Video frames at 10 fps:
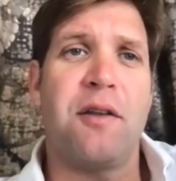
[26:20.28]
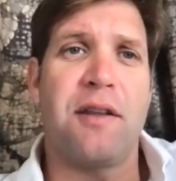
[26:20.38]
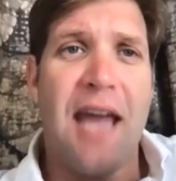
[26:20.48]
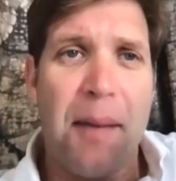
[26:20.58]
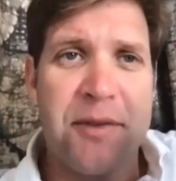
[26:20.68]

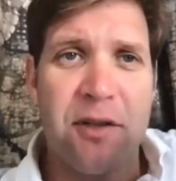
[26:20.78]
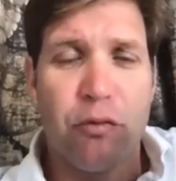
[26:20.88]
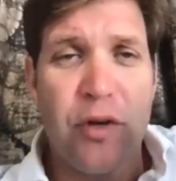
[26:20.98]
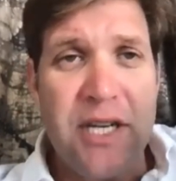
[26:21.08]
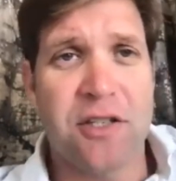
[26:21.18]
gaps in
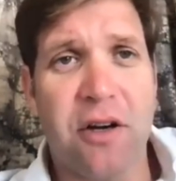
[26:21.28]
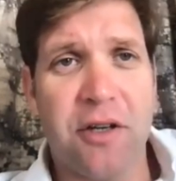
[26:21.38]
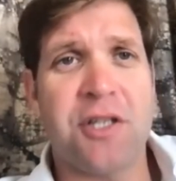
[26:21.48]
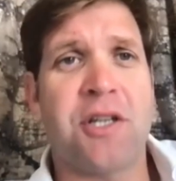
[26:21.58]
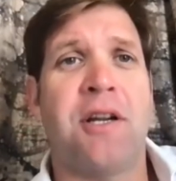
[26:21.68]

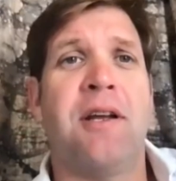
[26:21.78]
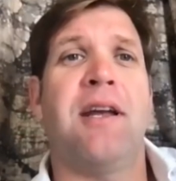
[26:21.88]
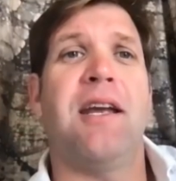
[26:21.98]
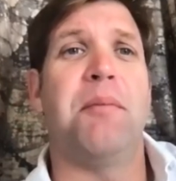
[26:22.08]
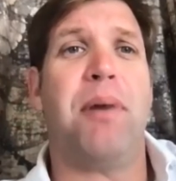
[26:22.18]
research,
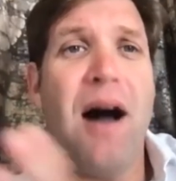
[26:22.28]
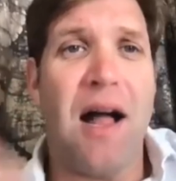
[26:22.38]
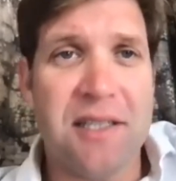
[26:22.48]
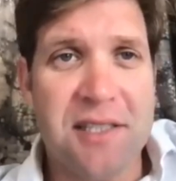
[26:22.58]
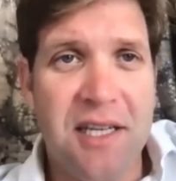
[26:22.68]
in
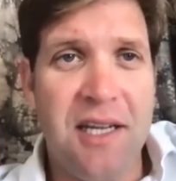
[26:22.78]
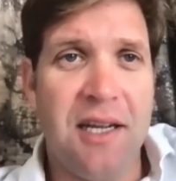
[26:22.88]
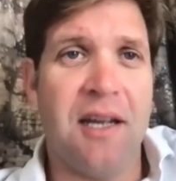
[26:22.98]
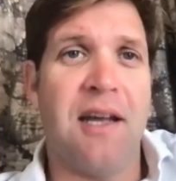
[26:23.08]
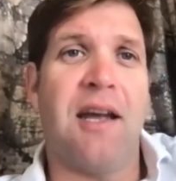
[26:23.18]

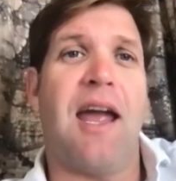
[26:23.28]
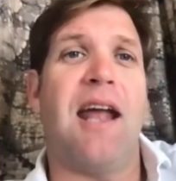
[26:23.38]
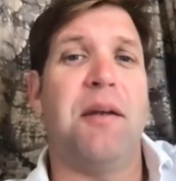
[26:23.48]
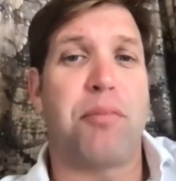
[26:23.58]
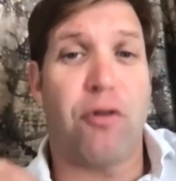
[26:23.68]
policy,
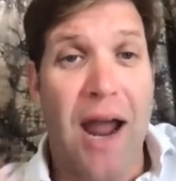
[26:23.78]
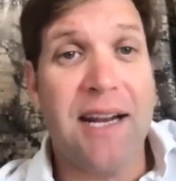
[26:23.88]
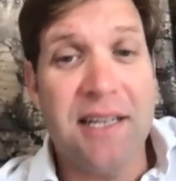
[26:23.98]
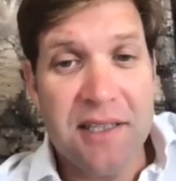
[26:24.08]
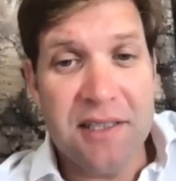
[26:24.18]
and in
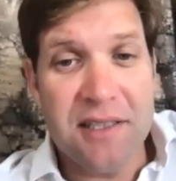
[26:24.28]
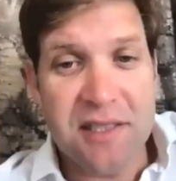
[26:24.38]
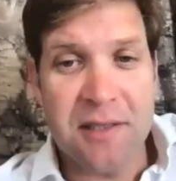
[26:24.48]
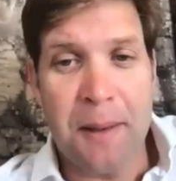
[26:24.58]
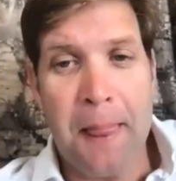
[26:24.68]
practice.
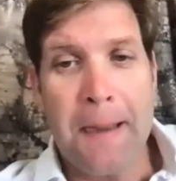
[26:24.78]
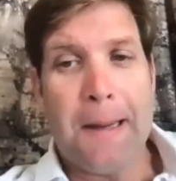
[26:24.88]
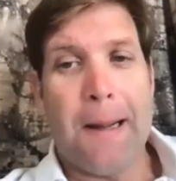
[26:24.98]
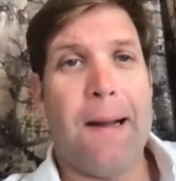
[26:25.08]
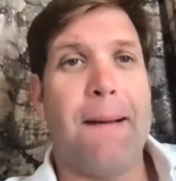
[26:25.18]

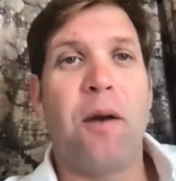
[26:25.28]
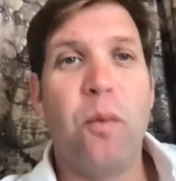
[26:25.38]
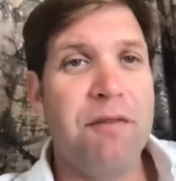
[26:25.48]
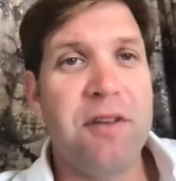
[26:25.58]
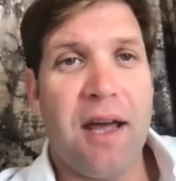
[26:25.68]
And
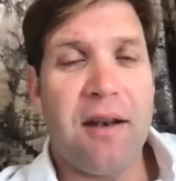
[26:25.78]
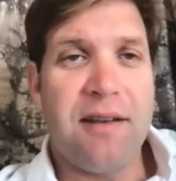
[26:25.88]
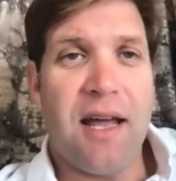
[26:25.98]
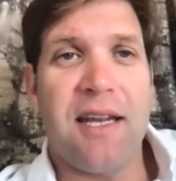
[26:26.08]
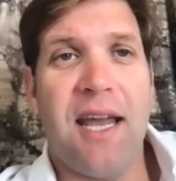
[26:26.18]
we've
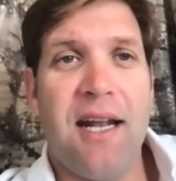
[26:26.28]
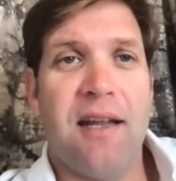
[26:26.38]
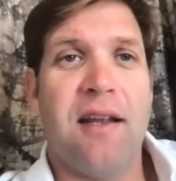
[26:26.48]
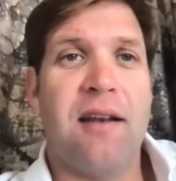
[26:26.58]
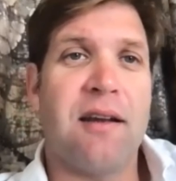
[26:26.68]

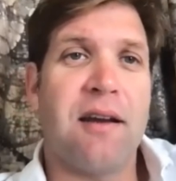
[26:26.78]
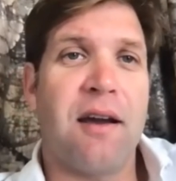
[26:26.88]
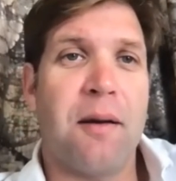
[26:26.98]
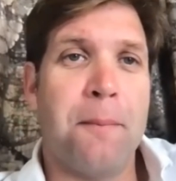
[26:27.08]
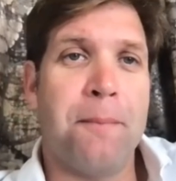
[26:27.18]
dedicated
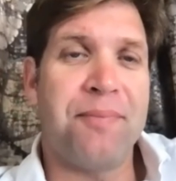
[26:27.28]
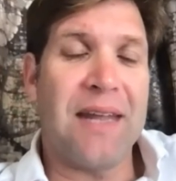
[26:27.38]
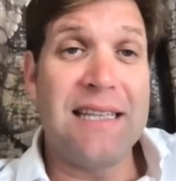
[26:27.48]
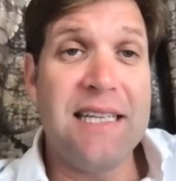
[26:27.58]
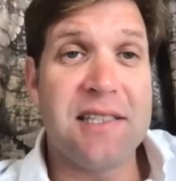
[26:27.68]
at
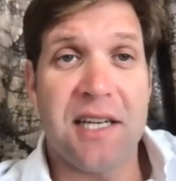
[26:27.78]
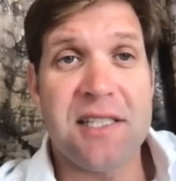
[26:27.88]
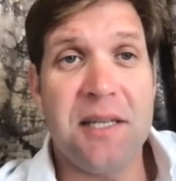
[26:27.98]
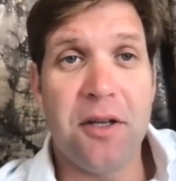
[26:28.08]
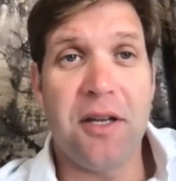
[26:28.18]
least
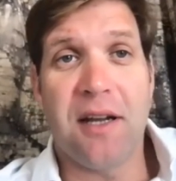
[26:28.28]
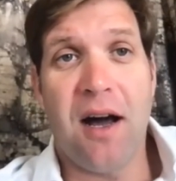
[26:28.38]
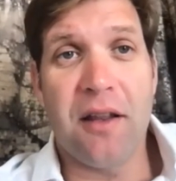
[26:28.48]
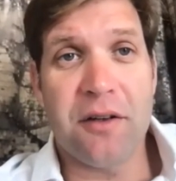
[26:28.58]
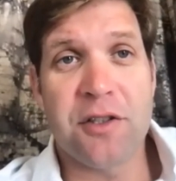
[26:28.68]
$60 million
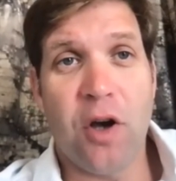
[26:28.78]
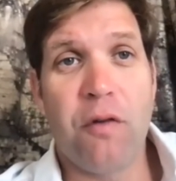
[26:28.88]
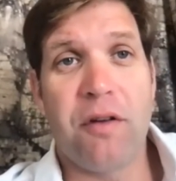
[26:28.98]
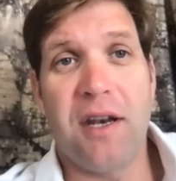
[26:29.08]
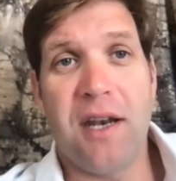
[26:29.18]

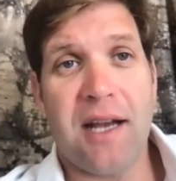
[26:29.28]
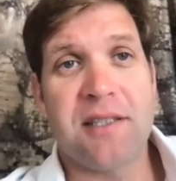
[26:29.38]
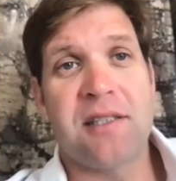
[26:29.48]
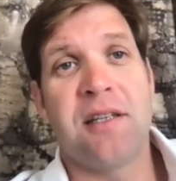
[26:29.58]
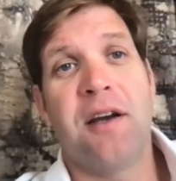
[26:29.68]
over the
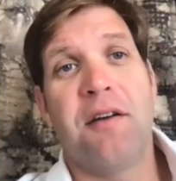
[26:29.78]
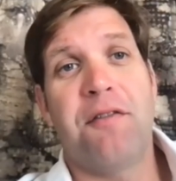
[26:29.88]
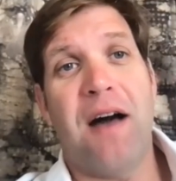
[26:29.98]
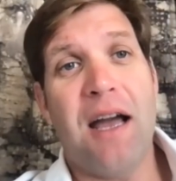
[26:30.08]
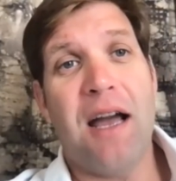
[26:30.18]
next
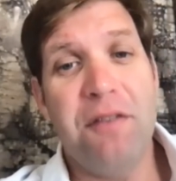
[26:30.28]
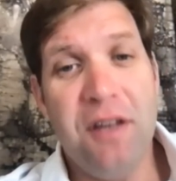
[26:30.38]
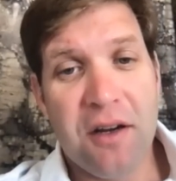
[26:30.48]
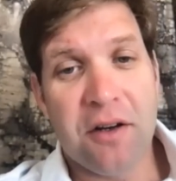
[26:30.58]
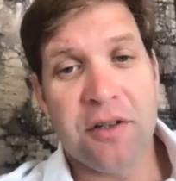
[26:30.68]
5
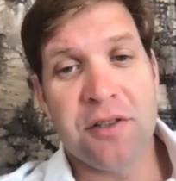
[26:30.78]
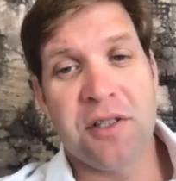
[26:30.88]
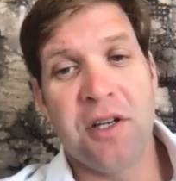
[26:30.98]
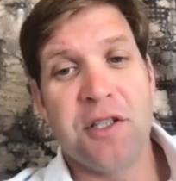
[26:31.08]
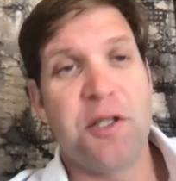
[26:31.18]
years
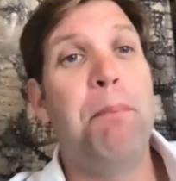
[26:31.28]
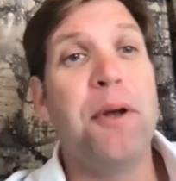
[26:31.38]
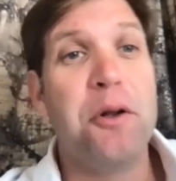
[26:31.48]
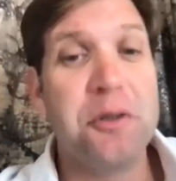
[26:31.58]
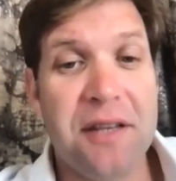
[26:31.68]
to
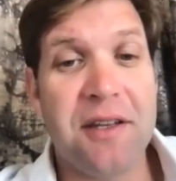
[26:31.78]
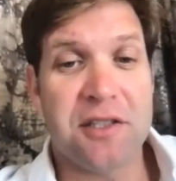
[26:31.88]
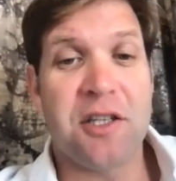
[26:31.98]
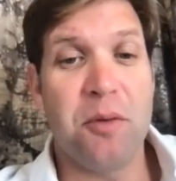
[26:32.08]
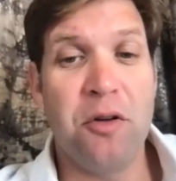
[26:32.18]
building this
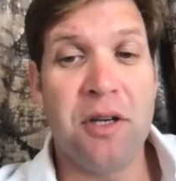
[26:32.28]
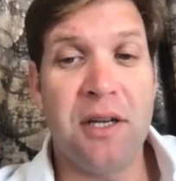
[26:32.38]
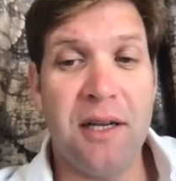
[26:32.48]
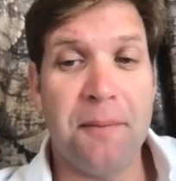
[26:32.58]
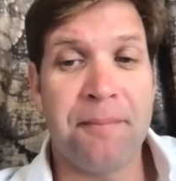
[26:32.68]

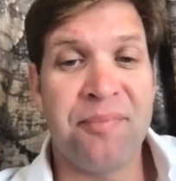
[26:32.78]
community.